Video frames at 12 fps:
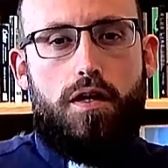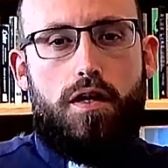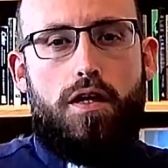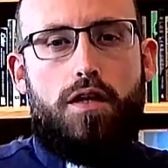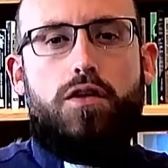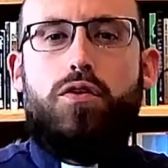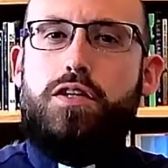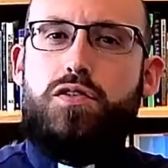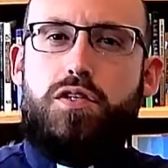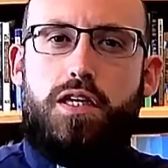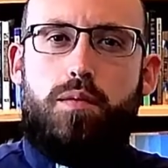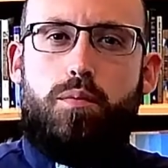In the grand
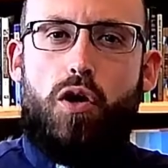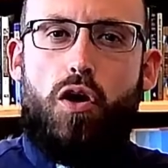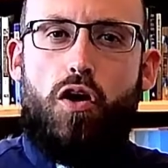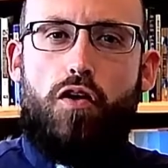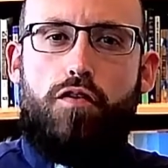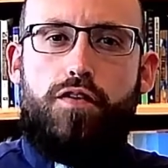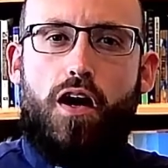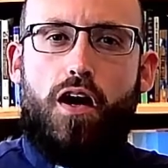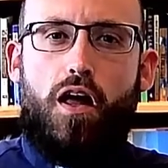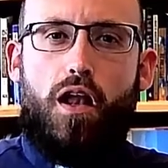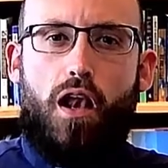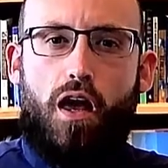scheme of
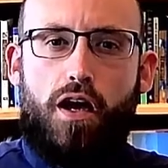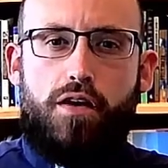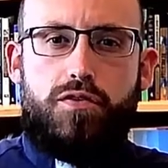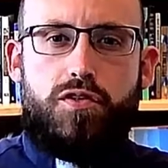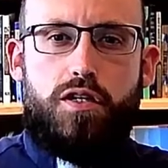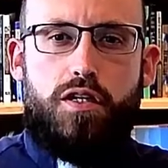our lives,